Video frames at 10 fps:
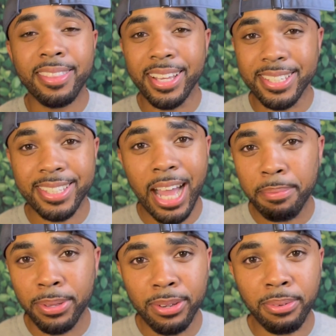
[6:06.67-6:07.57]
that's
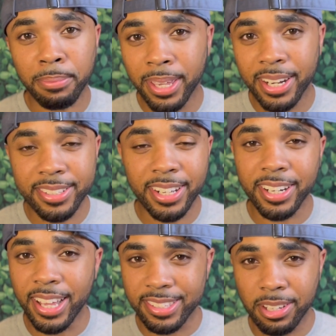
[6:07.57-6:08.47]
stopping you from getting to the
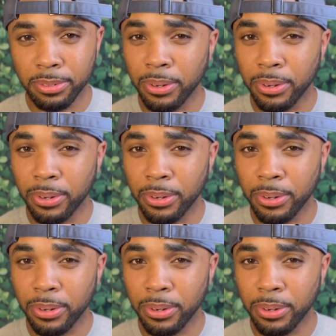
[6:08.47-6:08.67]
next level,